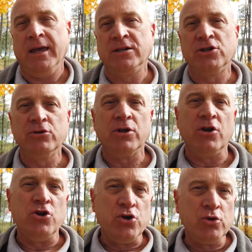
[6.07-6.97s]
issued
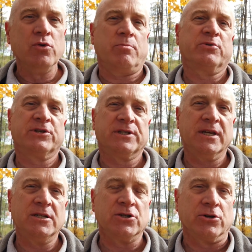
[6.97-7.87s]
new
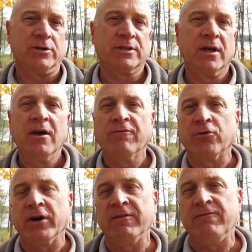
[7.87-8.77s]
procedures
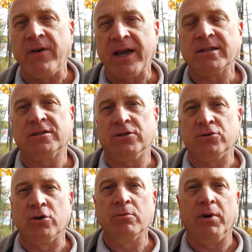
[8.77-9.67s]
for advanced
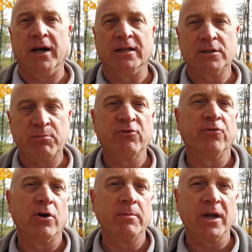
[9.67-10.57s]
drone pilots
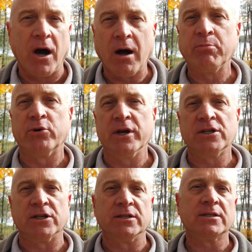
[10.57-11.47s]
performing
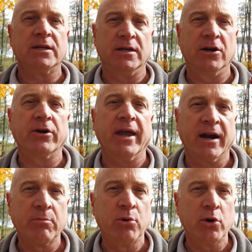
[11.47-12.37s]
operations near
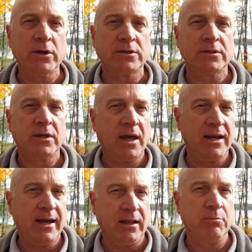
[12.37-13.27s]
airports
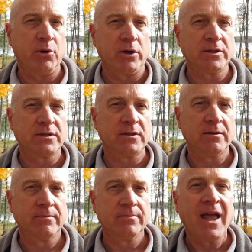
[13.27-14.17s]
and heliports.
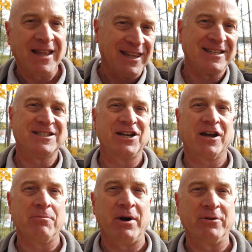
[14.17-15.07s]
Let's
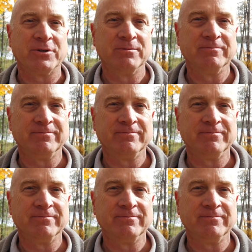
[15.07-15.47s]
check them out.